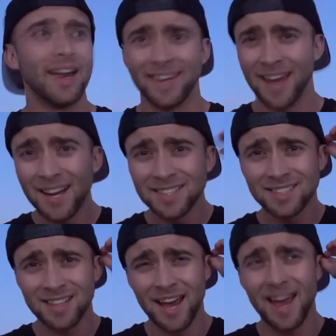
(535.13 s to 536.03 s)

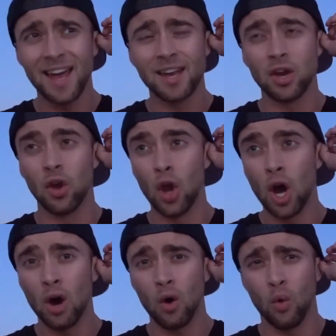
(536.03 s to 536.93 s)
Yes and
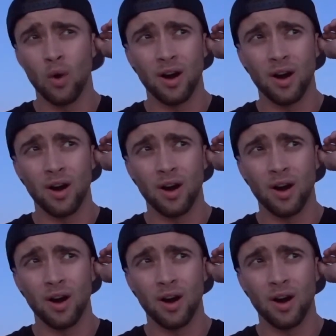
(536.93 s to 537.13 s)
no.